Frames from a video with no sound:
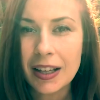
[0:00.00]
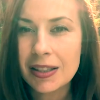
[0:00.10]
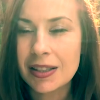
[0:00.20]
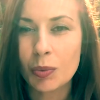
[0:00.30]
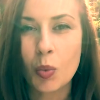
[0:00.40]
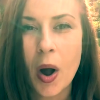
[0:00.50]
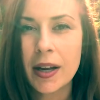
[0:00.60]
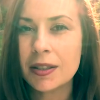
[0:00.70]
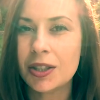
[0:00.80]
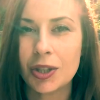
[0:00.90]
least
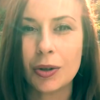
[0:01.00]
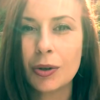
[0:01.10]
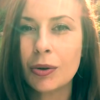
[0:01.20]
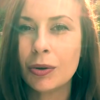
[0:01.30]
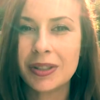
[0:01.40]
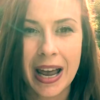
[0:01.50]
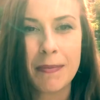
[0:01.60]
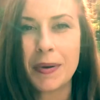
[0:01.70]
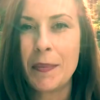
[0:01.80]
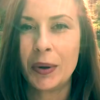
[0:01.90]
1 to
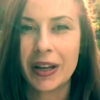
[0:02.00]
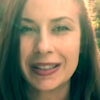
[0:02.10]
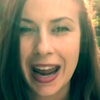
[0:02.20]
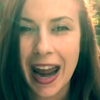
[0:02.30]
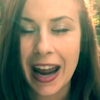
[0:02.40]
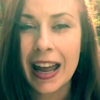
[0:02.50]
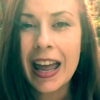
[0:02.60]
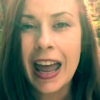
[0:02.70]
10 people a day